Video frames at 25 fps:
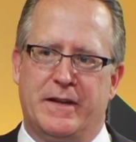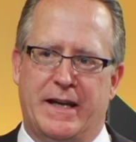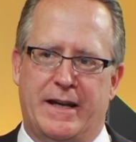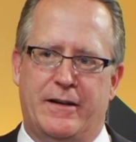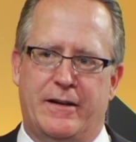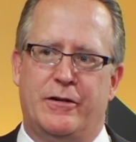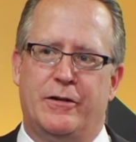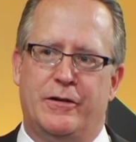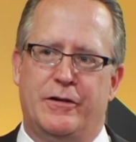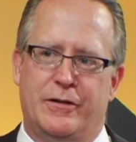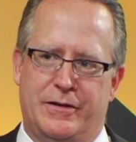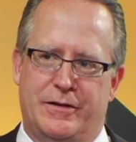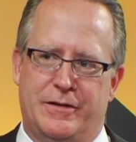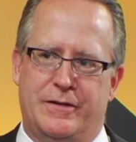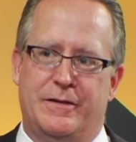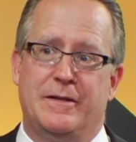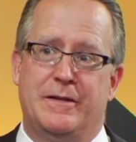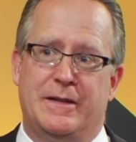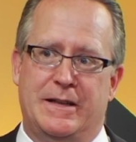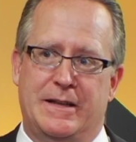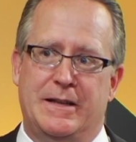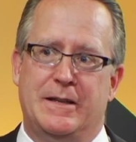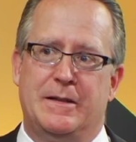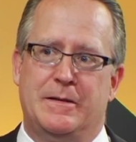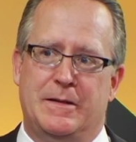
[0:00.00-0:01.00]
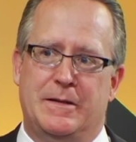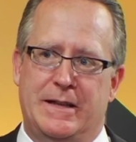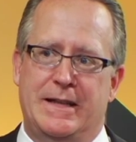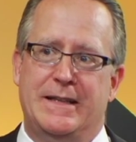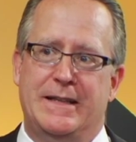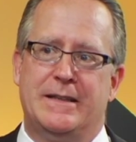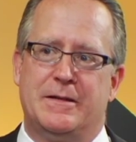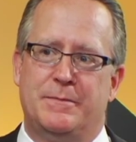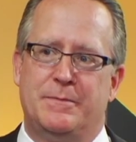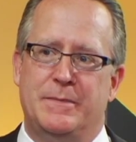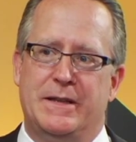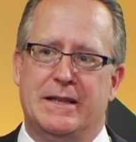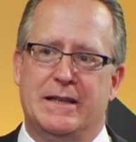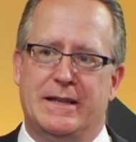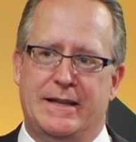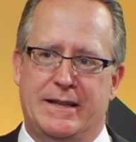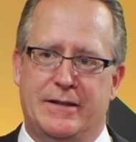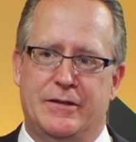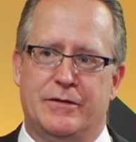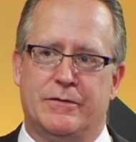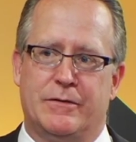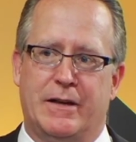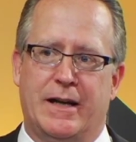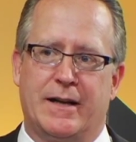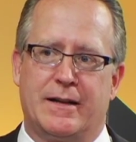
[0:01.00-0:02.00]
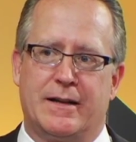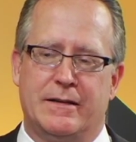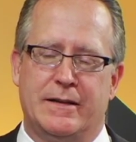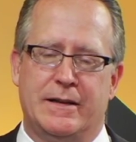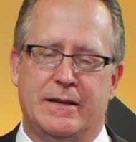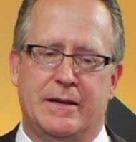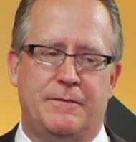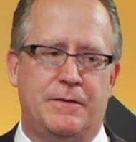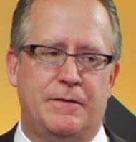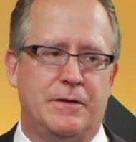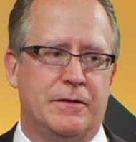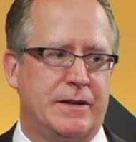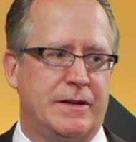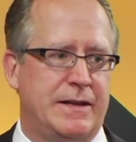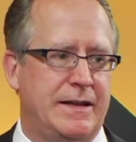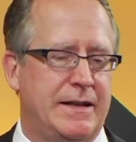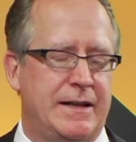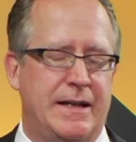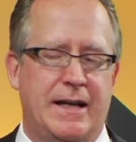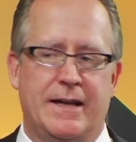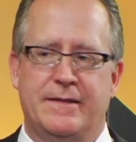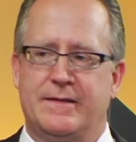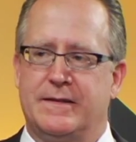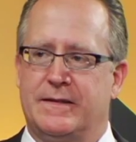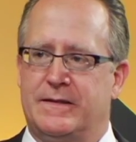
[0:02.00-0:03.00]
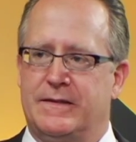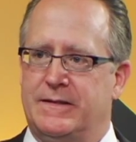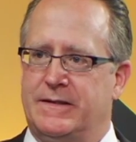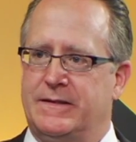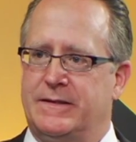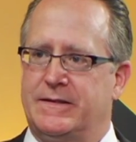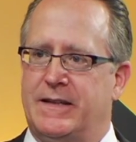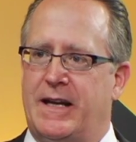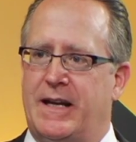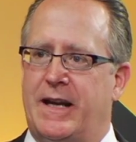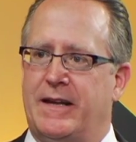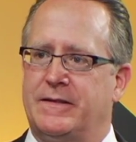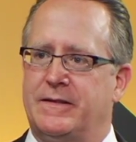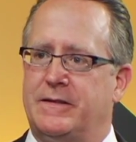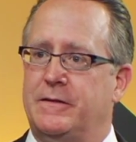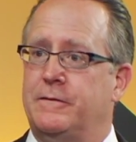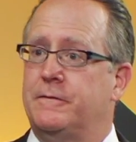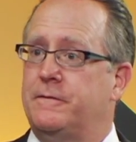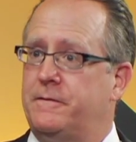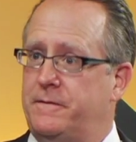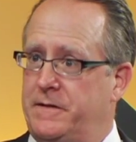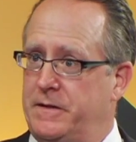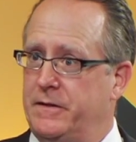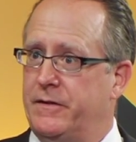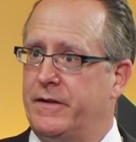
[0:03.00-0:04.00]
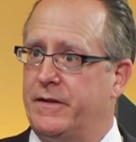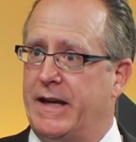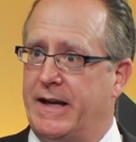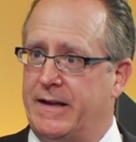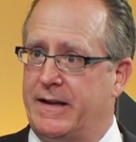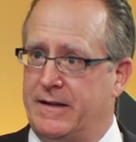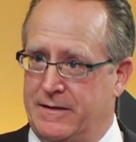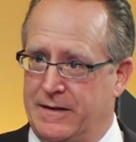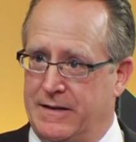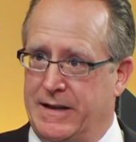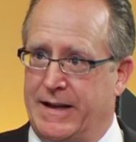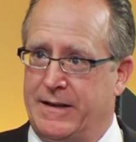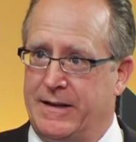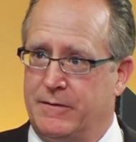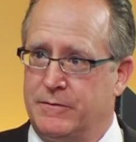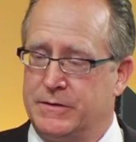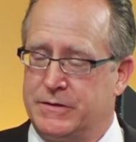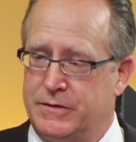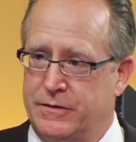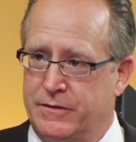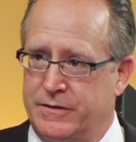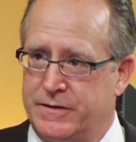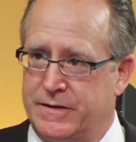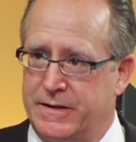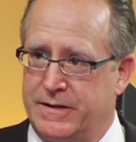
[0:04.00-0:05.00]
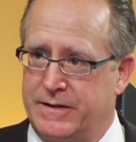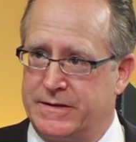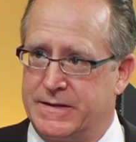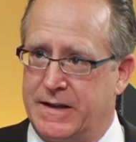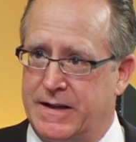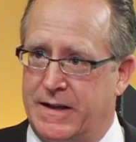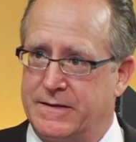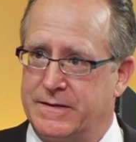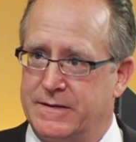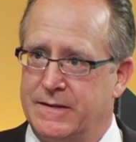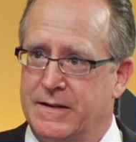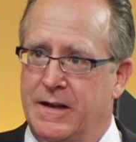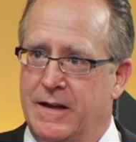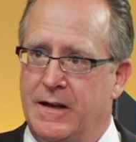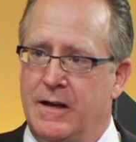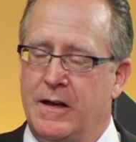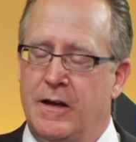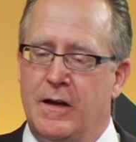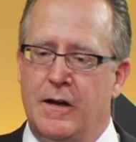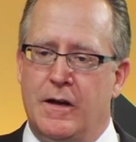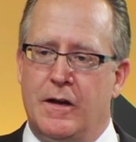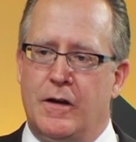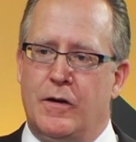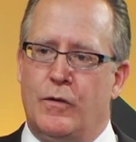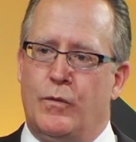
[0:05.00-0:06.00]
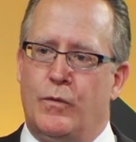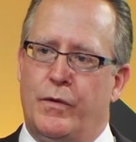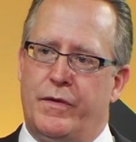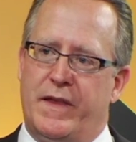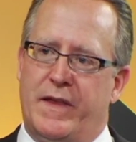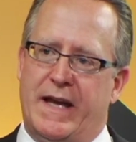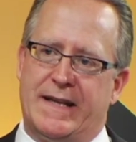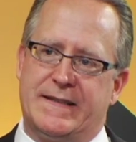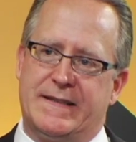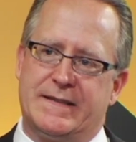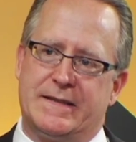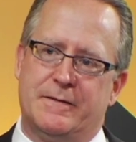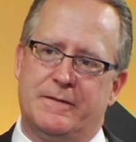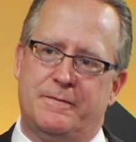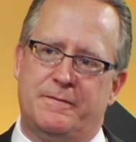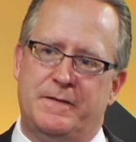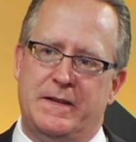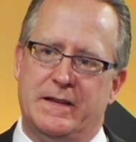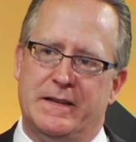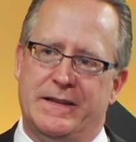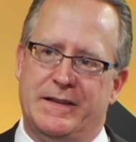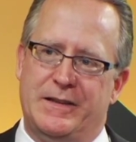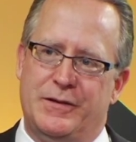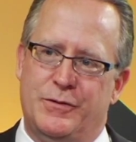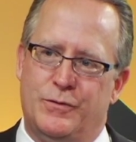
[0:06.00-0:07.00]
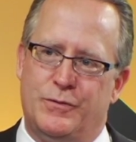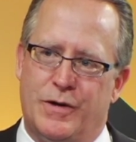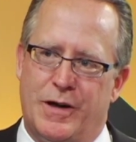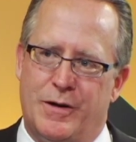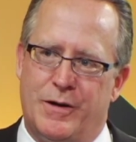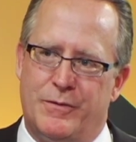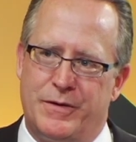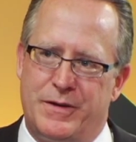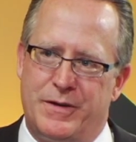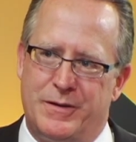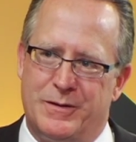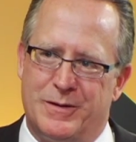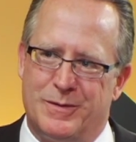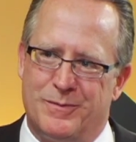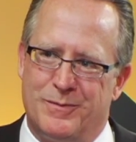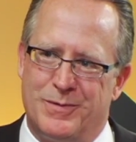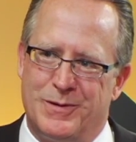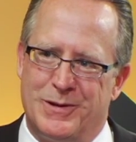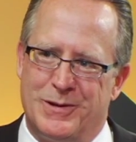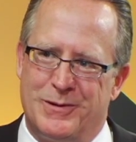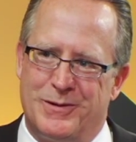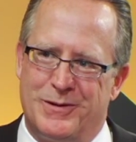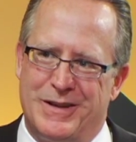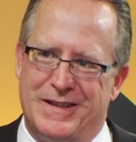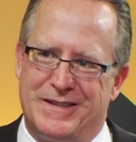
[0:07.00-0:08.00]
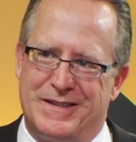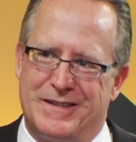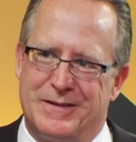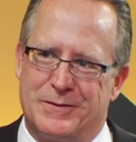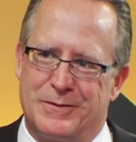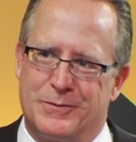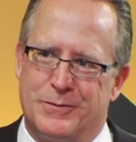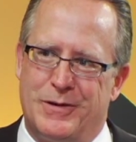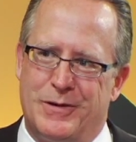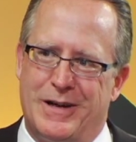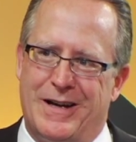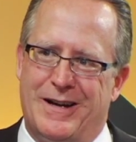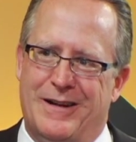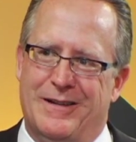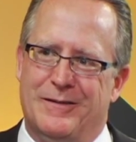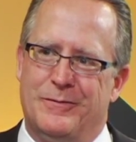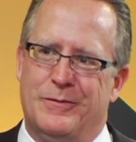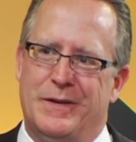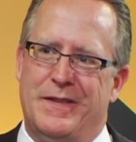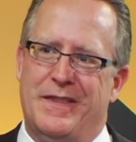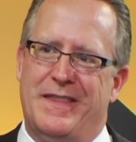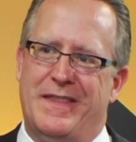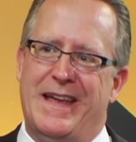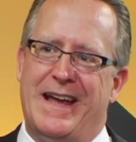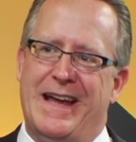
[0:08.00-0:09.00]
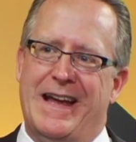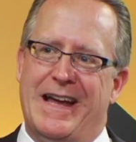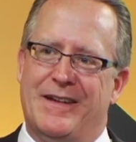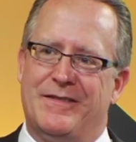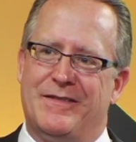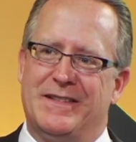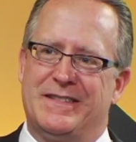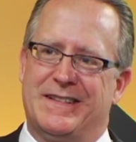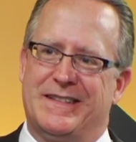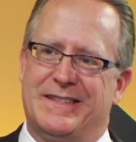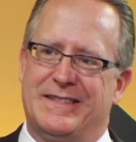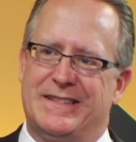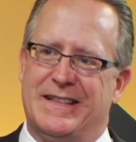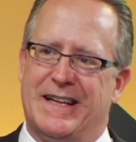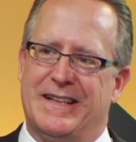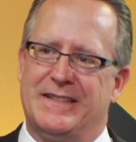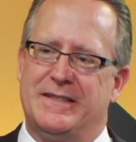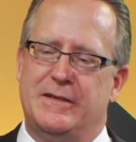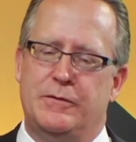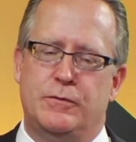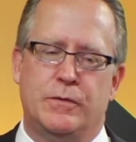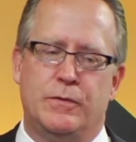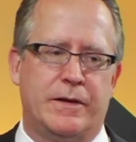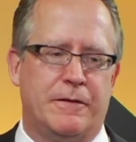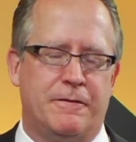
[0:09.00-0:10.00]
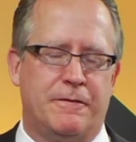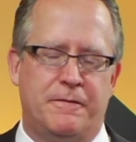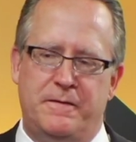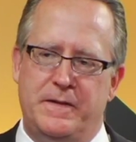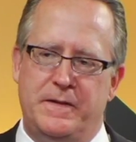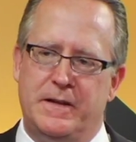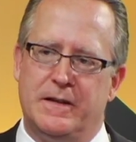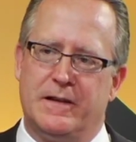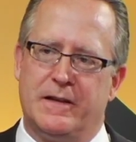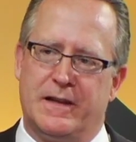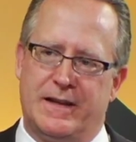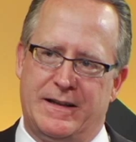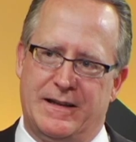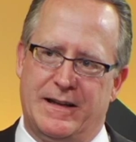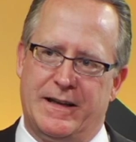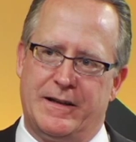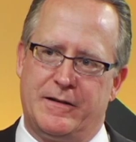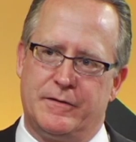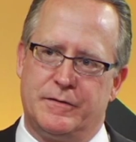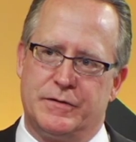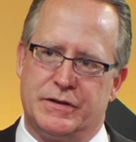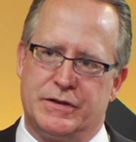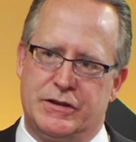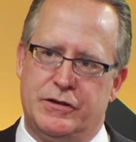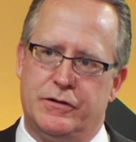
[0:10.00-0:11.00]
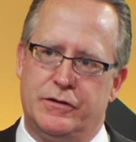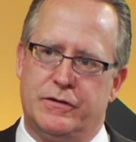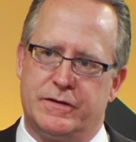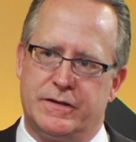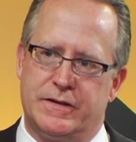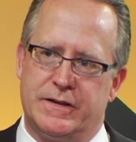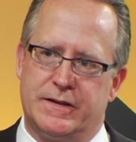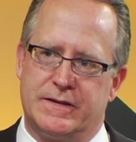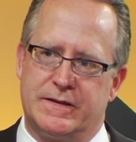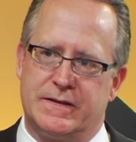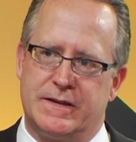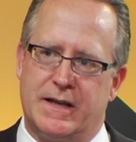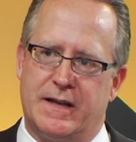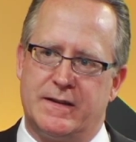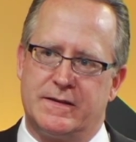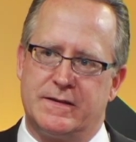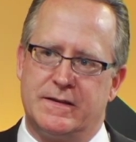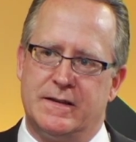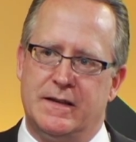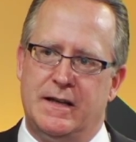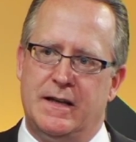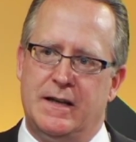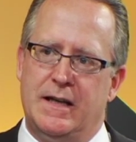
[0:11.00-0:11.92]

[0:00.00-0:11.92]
that hurt intimately and directly. If your kid has a success, you feel that like it was your success. Right. Well, that's the feeling you want with your employees as well. When they have a success, you want to feel it like it's your success.